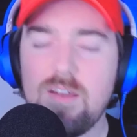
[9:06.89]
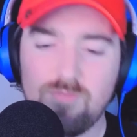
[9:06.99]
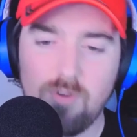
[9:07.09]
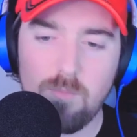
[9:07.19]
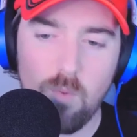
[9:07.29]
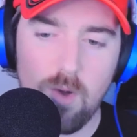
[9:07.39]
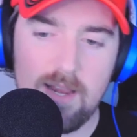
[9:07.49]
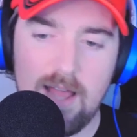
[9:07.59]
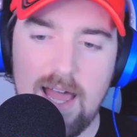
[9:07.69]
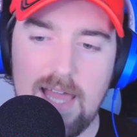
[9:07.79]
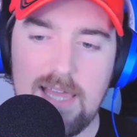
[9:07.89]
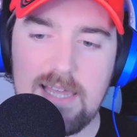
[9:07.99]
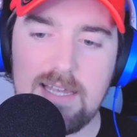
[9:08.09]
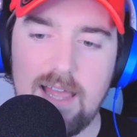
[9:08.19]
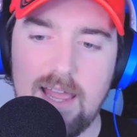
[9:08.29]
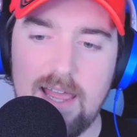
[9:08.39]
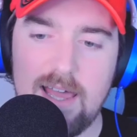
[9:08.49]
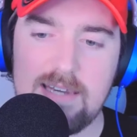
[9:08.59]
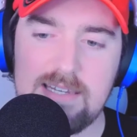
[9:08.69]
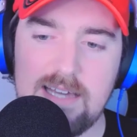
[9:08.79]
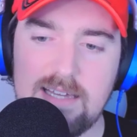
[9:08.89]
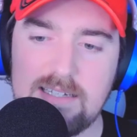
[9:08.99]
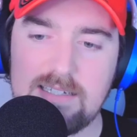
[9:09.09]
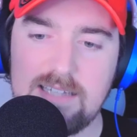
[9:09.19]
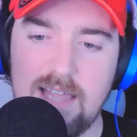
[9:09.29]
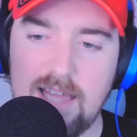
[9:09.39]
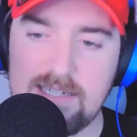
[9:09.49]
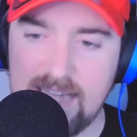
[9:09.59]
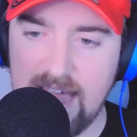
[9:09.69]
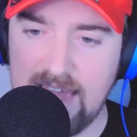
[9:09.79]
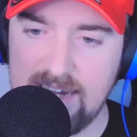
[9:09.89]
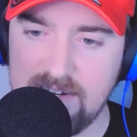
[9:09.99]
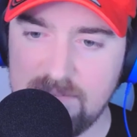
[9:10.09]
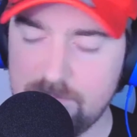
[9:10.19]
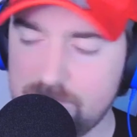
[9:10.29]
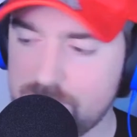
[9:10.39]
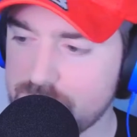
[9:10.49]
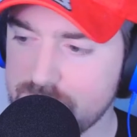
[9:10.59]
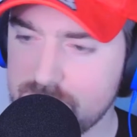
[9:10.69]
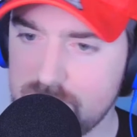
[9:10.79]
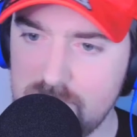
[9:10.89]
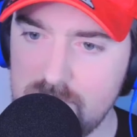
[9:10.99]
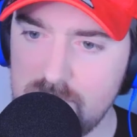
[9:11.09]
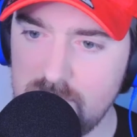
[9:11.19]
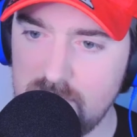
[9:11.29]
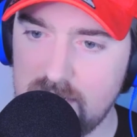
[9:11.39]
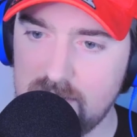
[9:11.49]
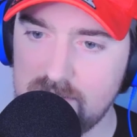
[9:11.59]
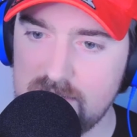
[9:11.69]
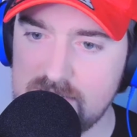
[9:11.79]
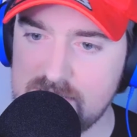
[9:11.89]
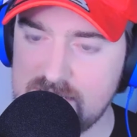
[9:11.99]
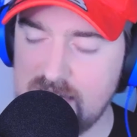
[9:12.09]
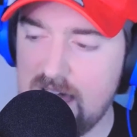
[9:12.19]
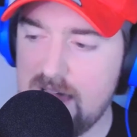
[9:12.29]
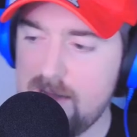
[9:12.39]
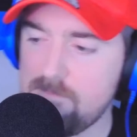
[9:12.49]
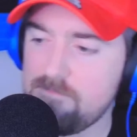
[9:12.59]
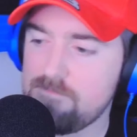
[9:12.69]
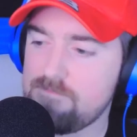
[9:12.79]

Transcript: From what I had gotten, at least, like